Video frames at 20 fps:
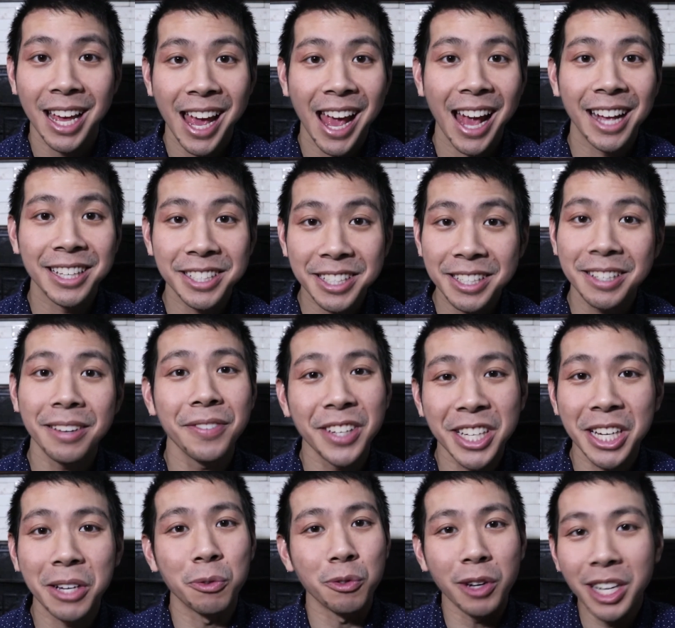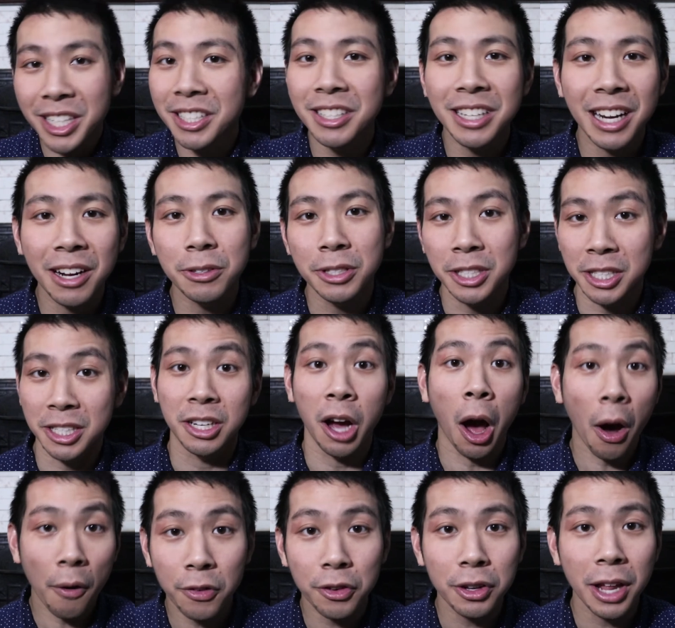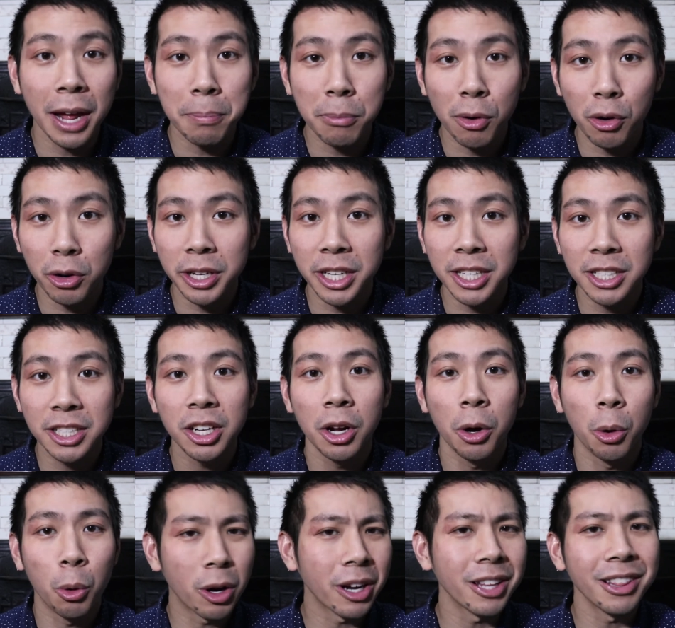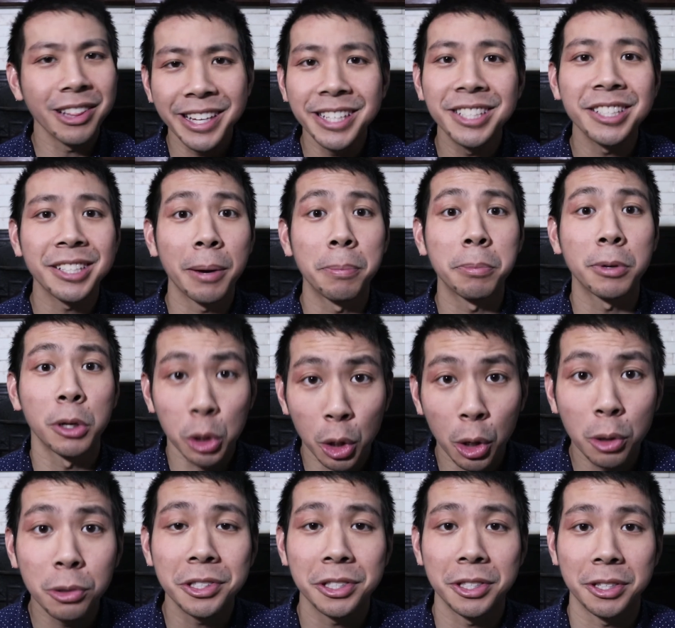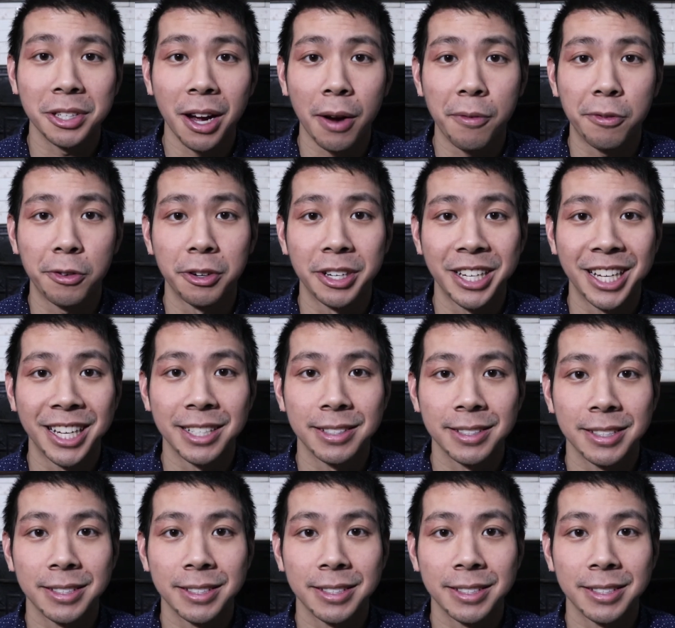and seeing if you can rent it out to cover that mortgage or at least come close to covering it.